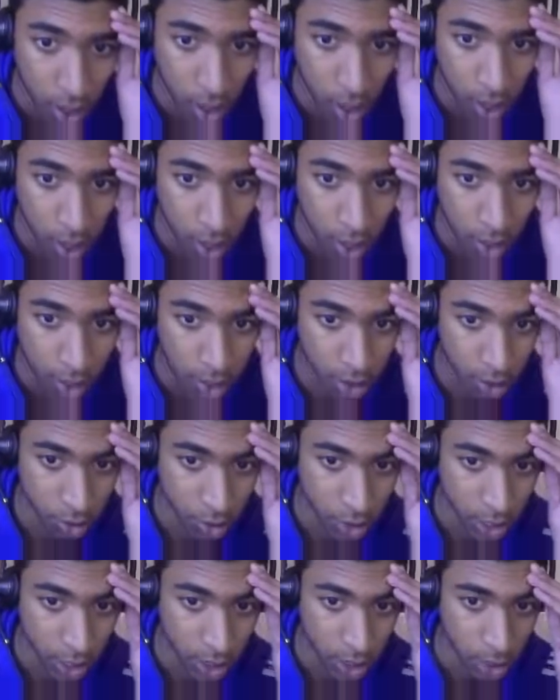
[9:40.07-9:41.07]
and you
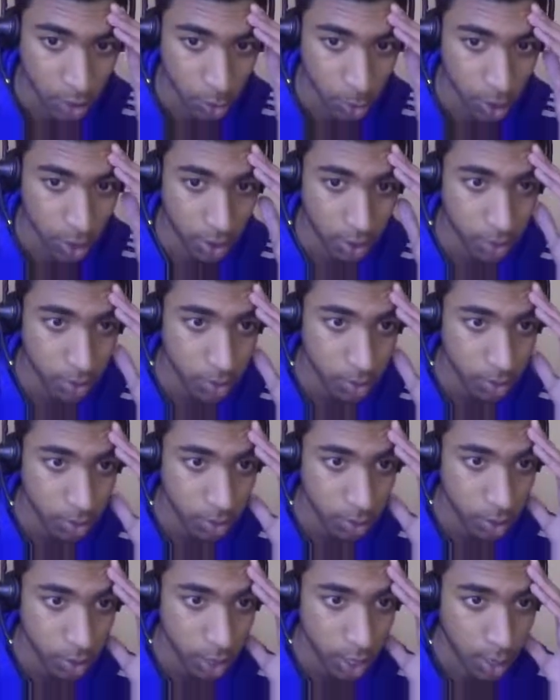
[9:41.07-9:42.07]
take this pawn,
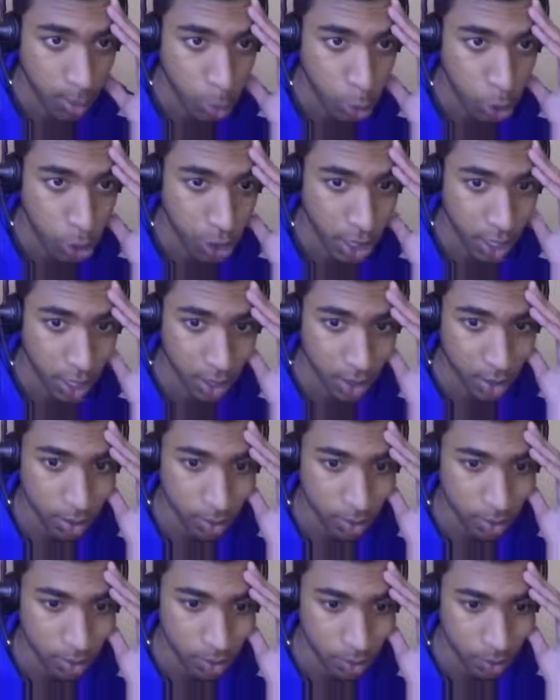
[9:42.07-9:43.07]
then I push again,
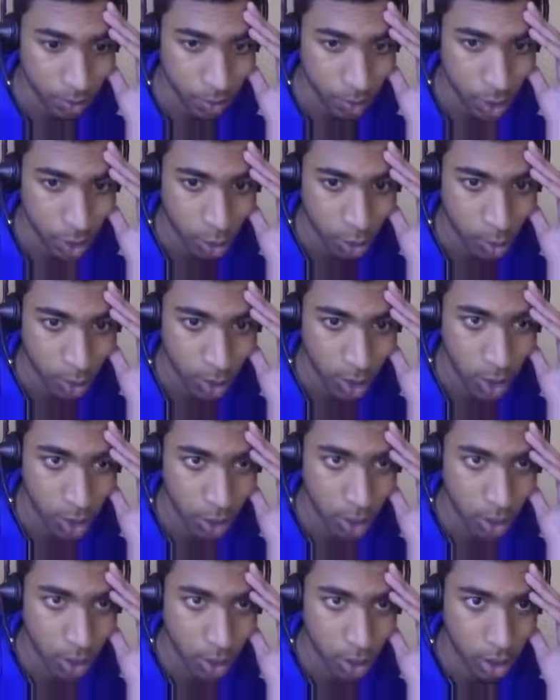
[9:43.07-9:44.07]
then you play
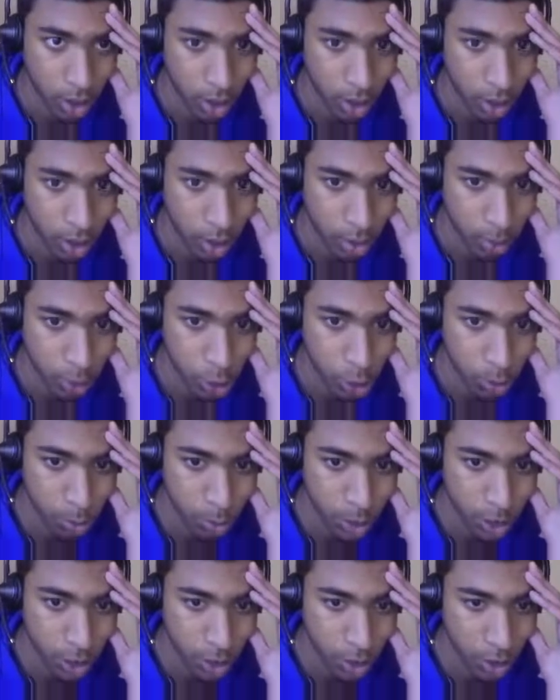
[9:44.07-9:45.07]
bishop
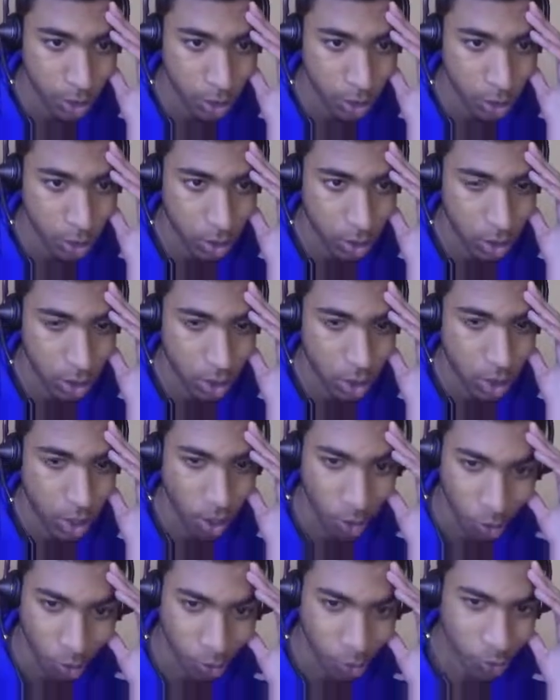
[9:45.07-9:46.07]
here.
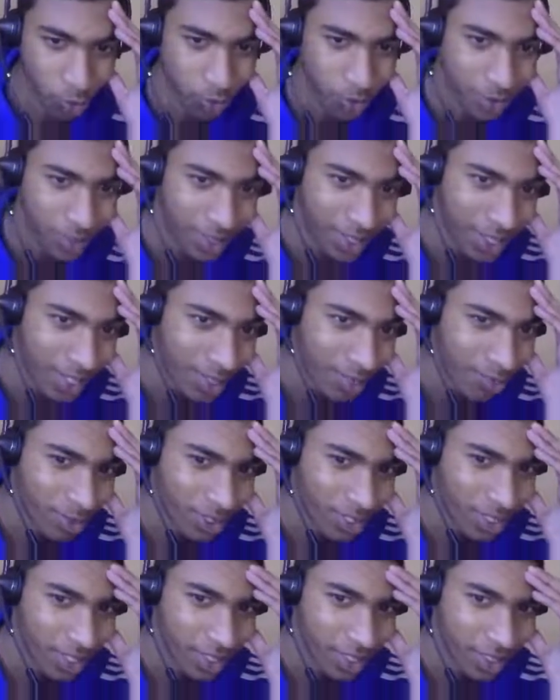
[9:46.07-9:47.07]
Oh, but then